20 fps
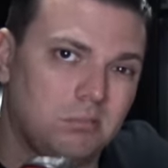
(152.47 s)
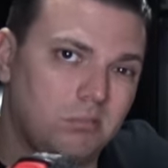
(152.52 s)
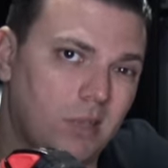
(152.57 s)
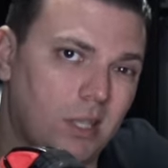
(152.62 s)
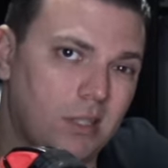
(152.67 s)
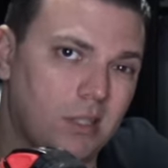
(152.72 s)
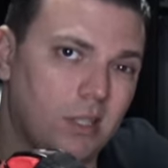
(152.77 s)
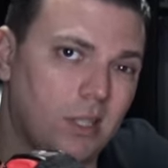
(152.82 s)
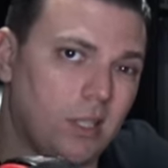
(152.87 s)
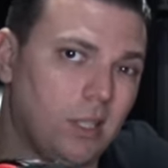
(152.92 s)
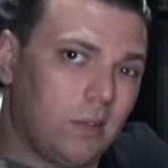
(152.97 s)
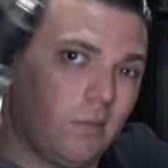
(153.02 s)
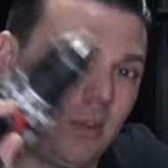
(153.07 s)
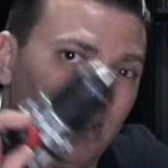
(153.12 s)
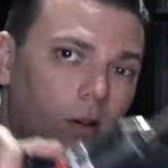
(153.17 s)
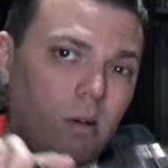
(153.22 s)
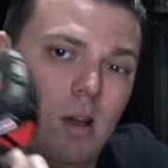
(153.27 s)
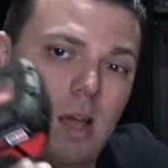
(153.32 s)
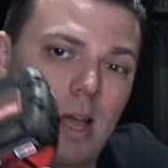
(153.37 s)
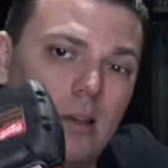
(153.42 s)
That's it. If
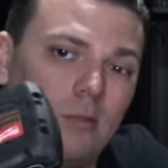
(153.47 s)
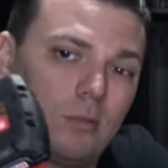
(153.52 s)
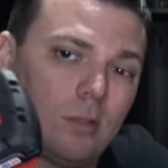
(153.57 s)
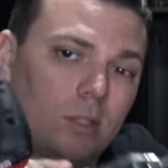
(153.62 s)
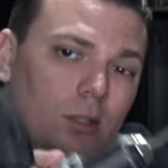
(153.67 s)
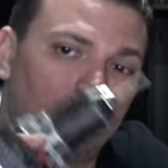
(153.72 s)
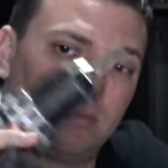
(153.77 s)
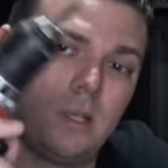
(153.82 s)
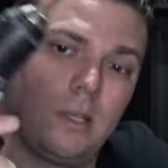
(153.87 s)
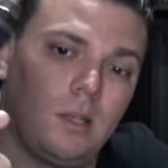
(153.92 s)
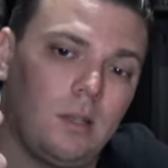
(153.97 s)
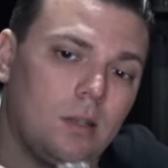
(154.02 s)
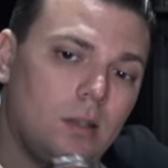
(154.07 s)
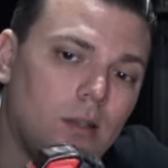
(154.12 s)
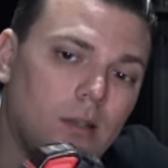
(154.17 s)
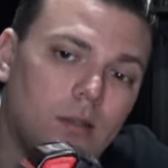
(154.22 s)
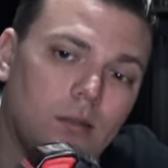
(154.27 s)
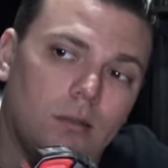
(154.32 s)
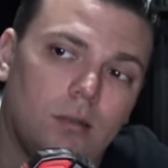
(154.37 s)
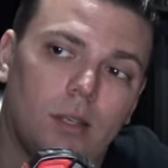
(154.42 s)
you don't have one,
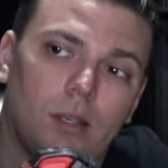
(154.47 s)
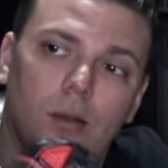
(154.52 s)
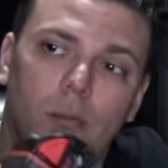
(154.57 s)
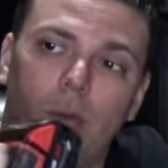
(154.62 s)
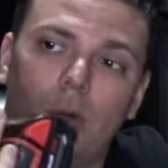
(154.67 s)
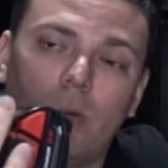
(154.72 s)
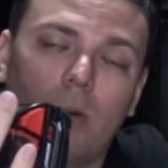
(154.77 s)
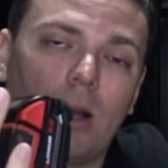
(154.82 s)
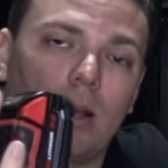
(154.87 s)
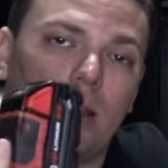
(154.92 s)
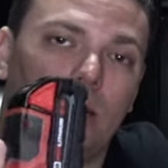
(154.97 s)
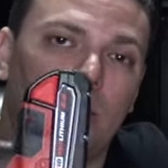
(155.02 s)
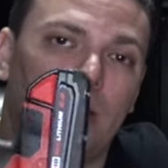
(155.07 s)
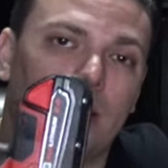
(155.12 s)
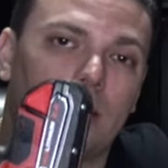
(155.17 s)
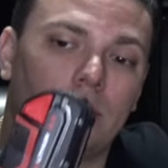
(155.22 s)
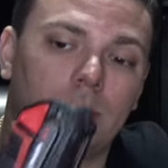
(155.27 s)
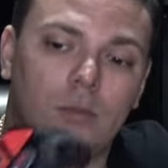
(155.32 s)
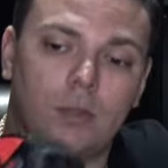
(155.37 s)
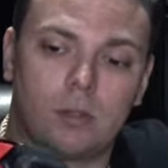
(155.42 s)
get a Milwaukee,
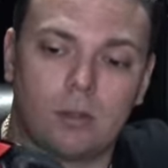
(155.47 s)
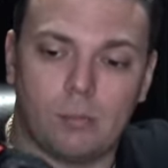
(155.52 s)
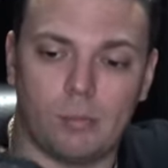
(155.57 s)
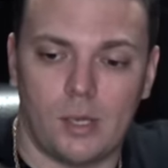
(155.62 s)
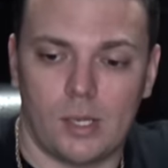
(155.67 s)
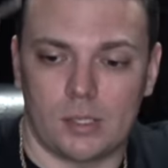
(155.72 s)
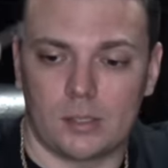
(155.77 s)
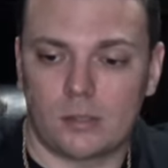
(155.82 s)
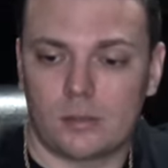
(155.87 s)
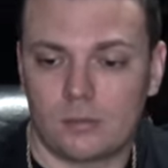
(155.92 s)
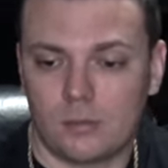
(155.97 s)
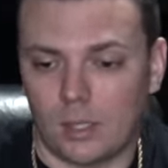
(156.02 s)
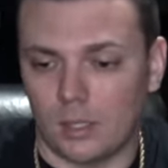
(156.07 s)
man. They're the best.